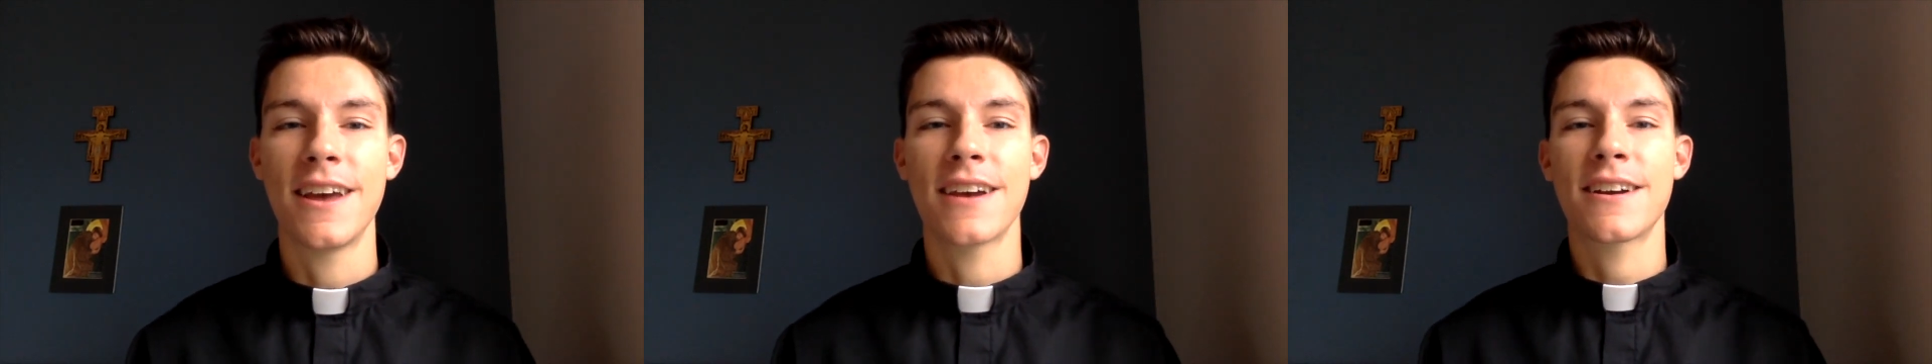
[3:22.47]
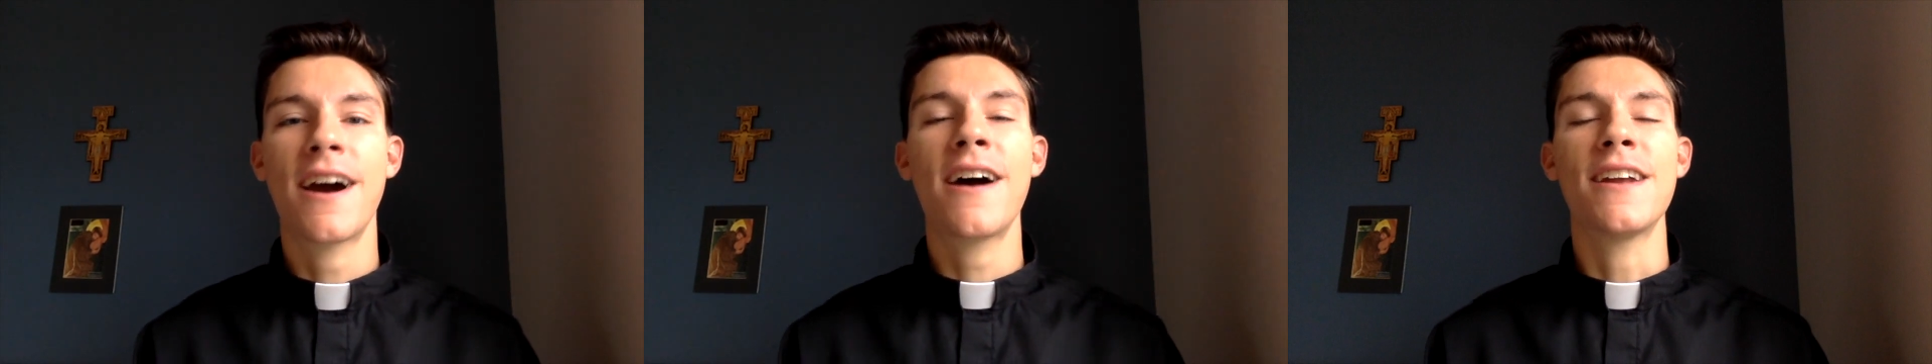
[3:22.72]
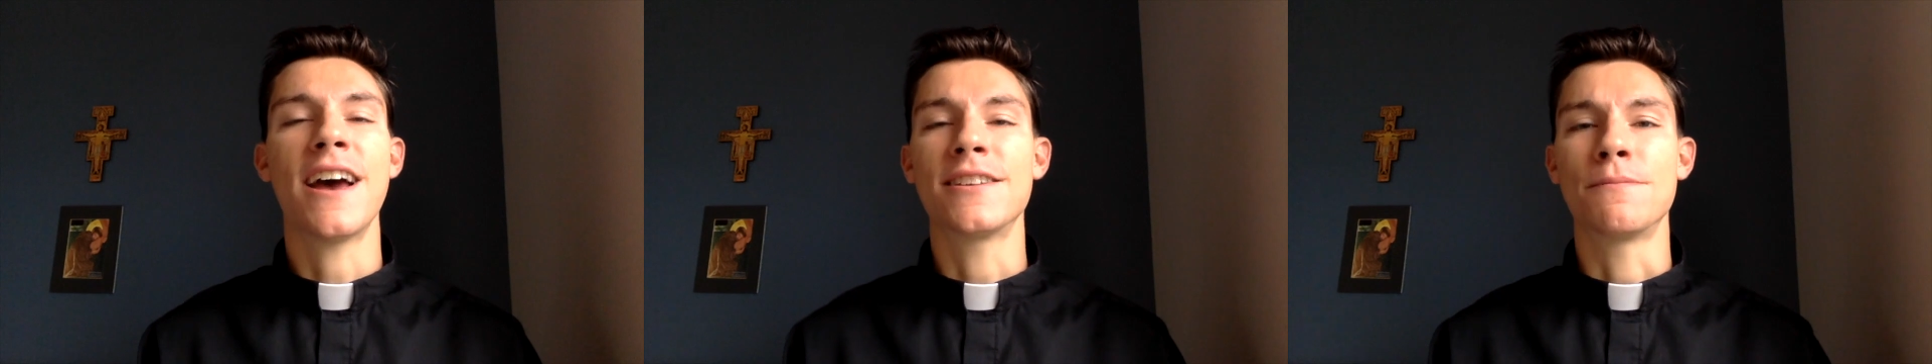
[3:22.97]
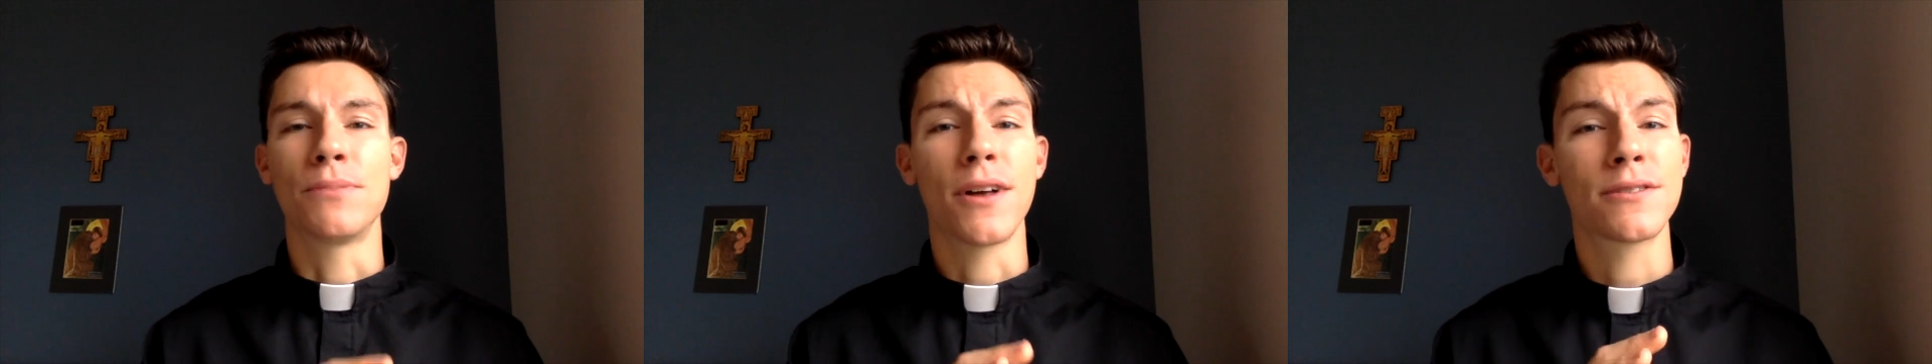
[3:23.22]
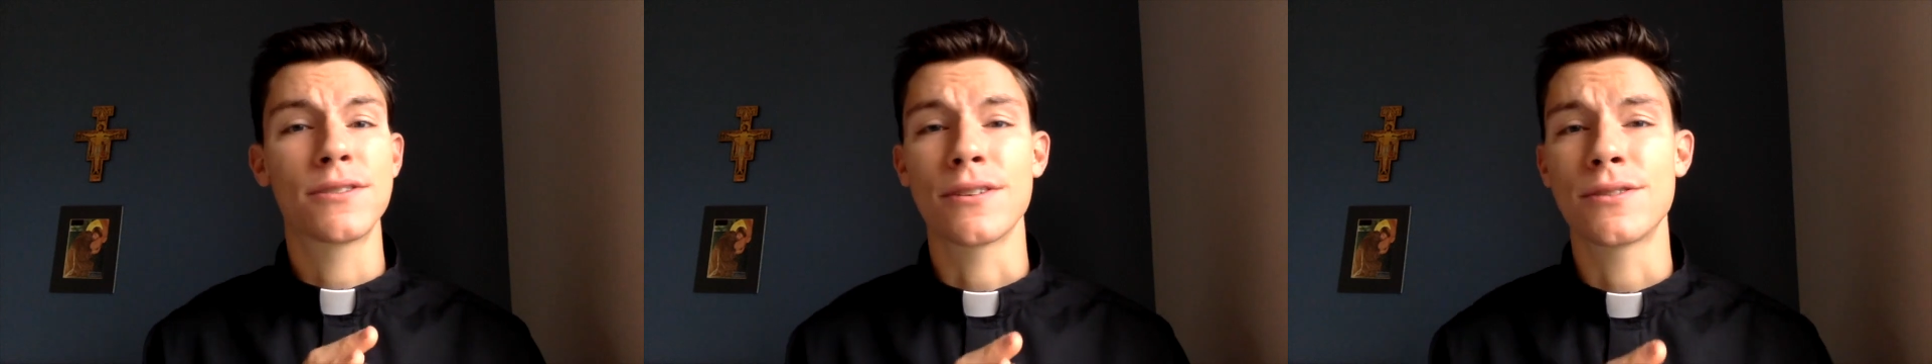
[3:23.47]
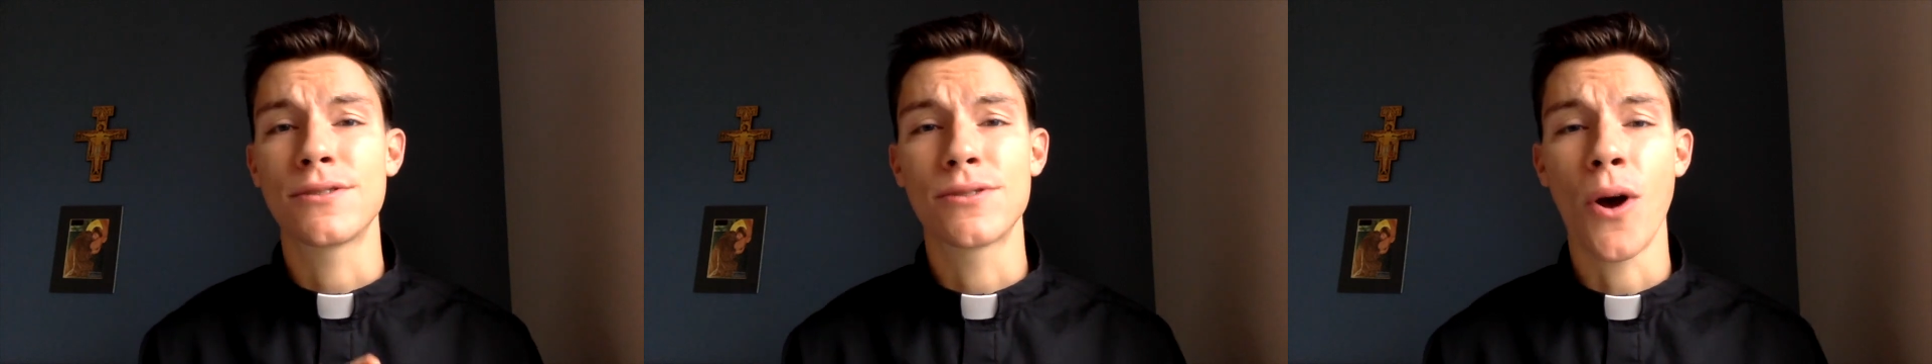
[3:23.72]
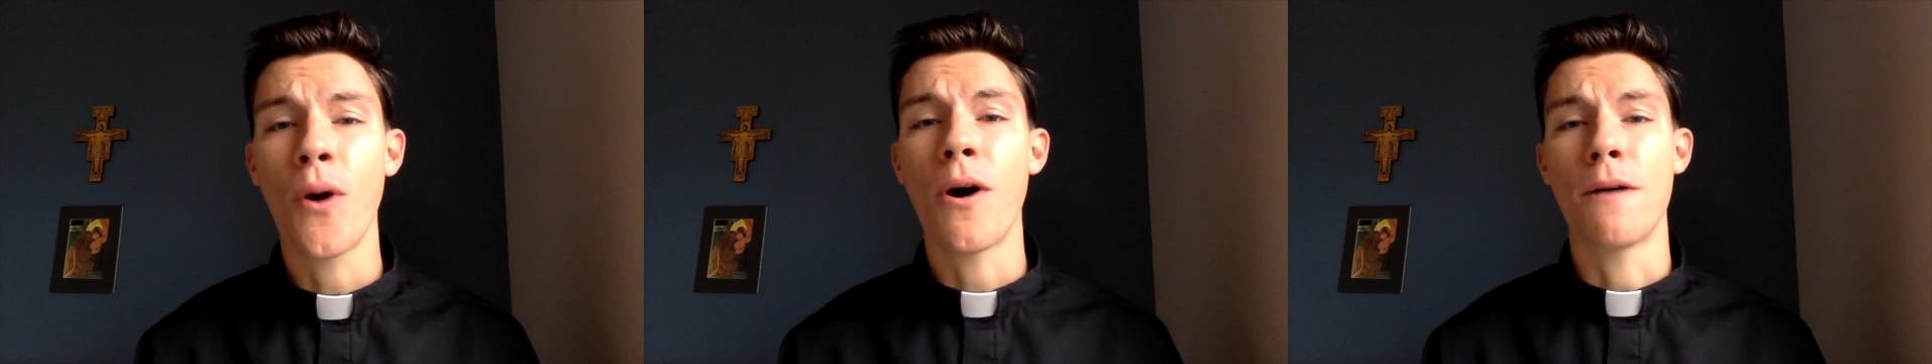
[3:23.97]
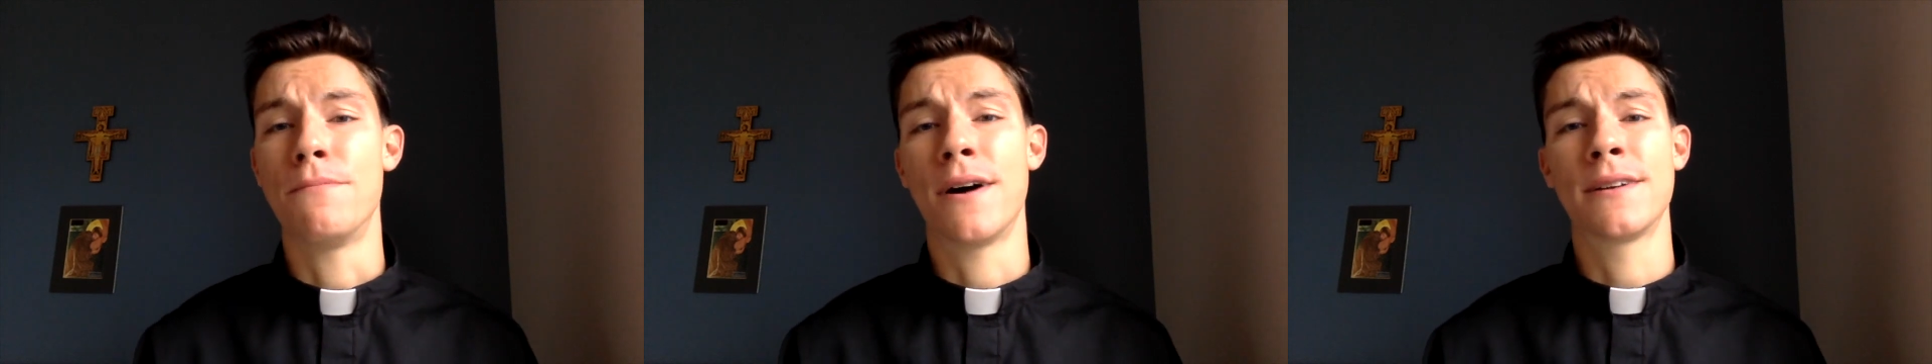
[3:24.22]
God has blessed us so
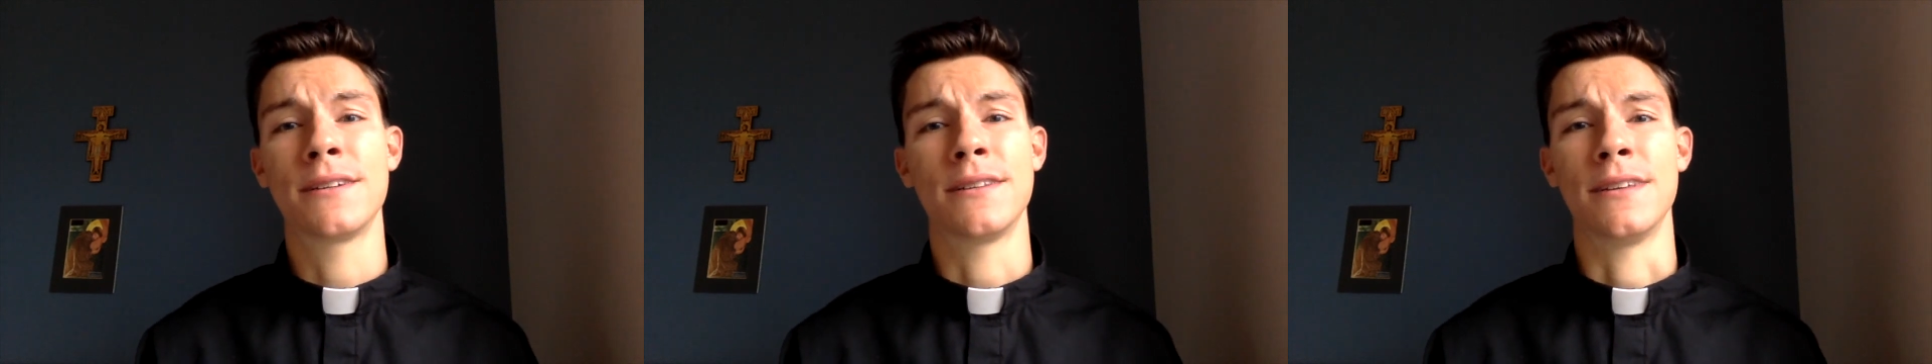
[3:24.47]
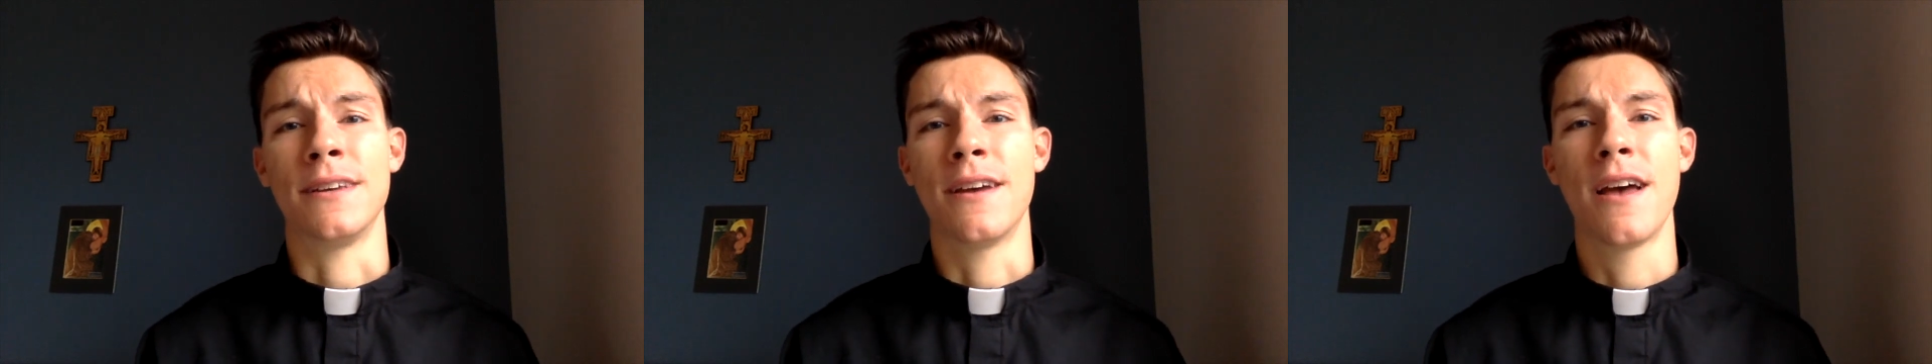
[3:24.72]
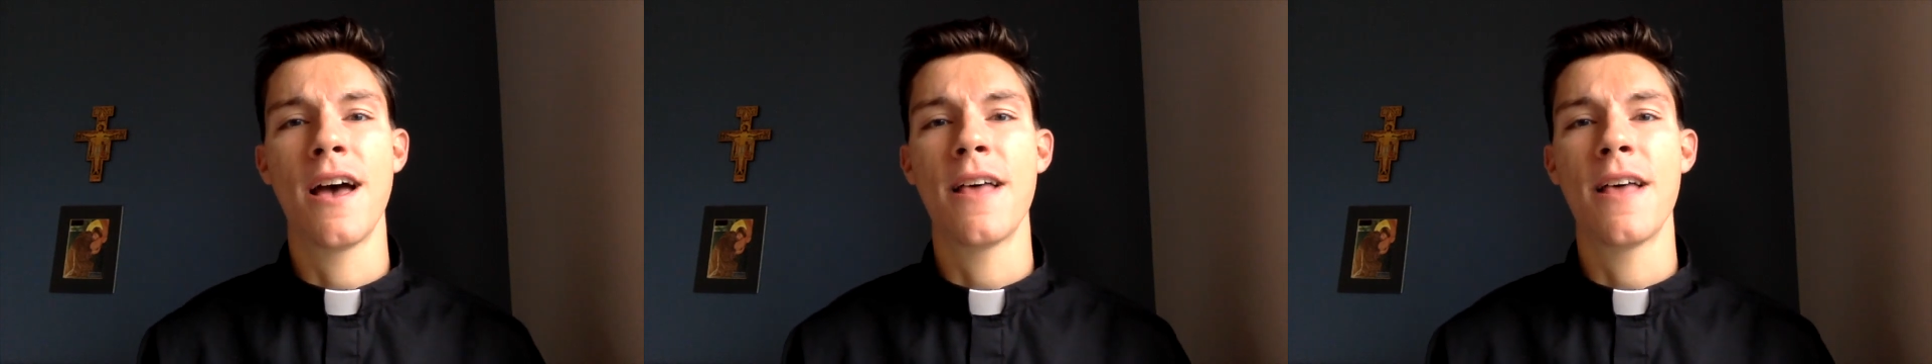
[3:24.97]
abundantly